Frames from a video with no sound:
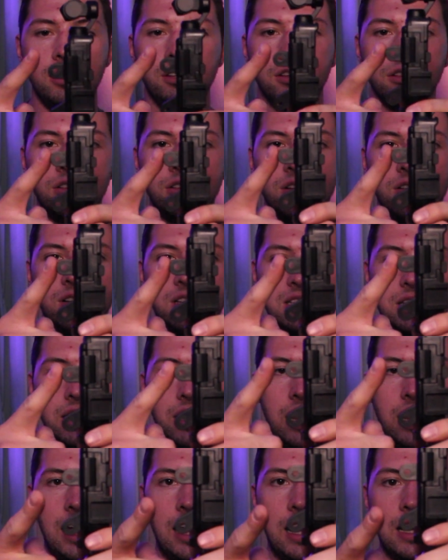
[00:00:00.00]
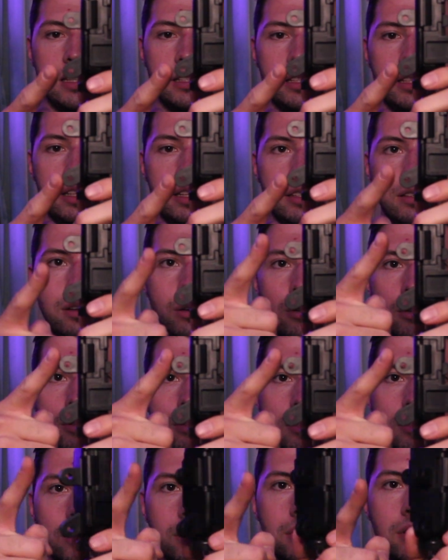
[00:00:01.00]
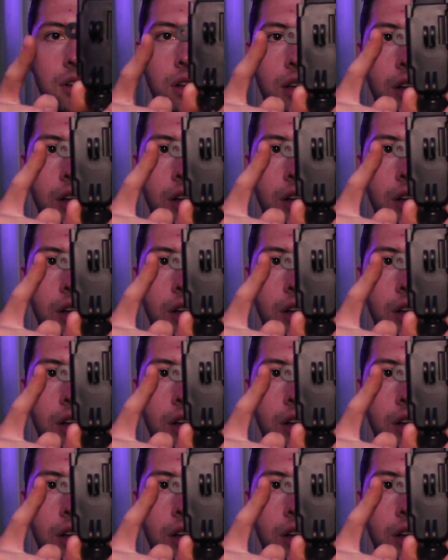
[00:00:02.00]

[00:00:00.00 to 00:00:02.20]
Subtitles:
you'll notice that it has these holes.